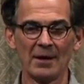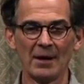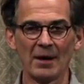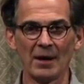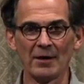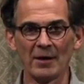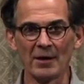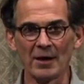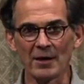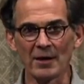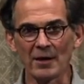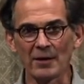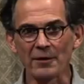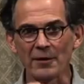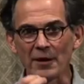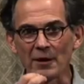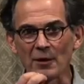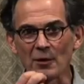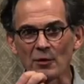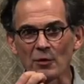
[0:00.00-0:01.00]
and another
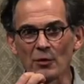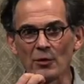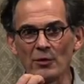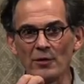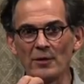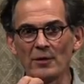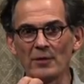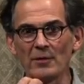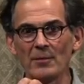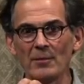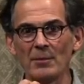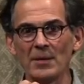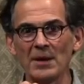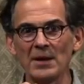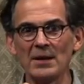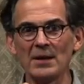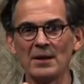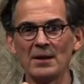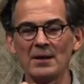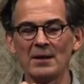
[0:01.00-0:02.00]
thing called
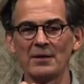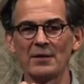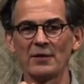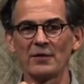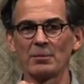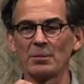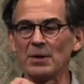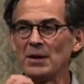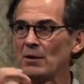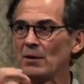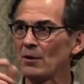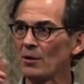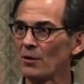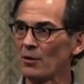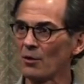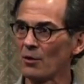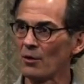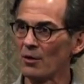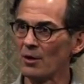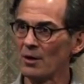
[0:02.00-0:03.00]
me, the speaker,
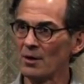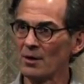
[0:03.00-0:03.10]
or